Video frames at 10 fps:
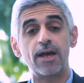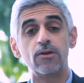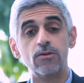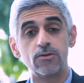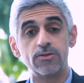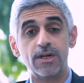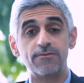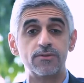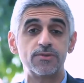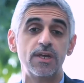glucose
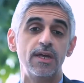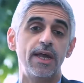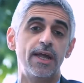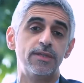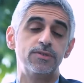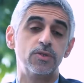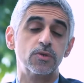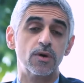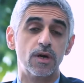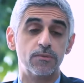levels and
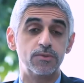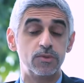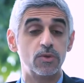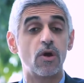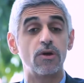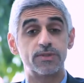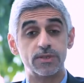to cause this